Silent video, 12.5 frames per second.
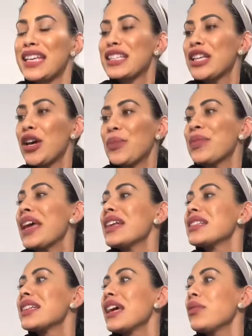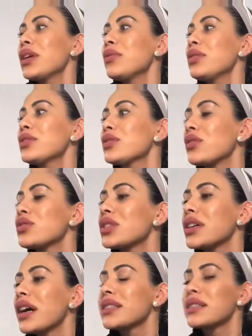So today what I want to talk to
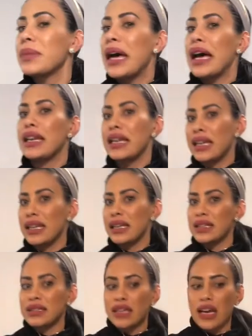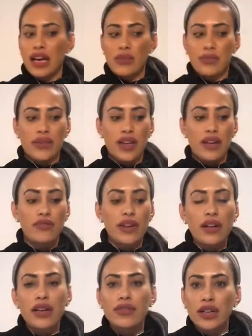you guys about is a very,